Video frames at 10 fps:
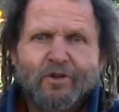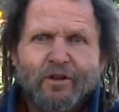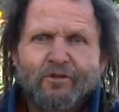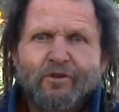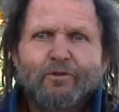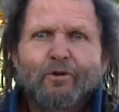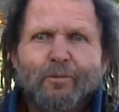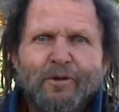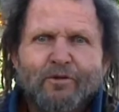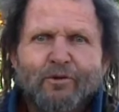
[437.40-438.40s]
things that you
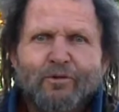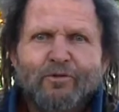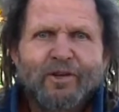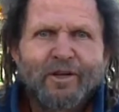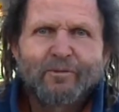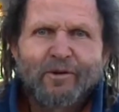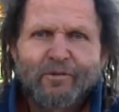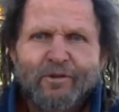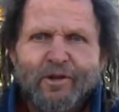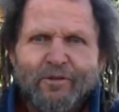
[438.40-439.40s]
normally associate
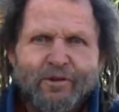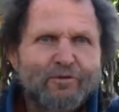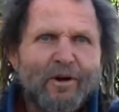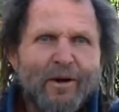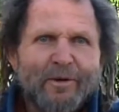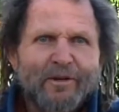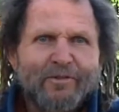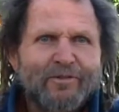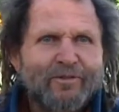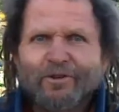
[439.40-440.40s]
with the tropics.